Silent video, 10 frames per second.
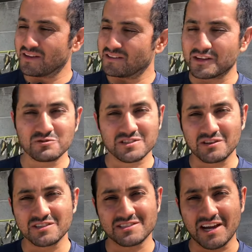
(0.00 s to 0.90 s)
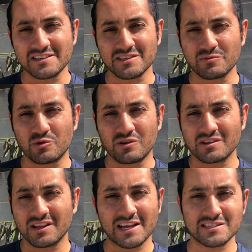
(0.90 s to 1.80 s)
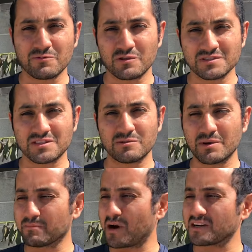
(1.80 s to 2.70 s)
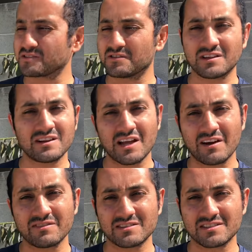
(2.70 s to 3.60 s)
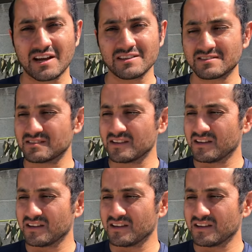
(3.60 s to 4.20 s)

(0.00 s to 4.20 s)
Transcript: They don't sell this size anymore. The last time I went to the big box store, they didn't have this size.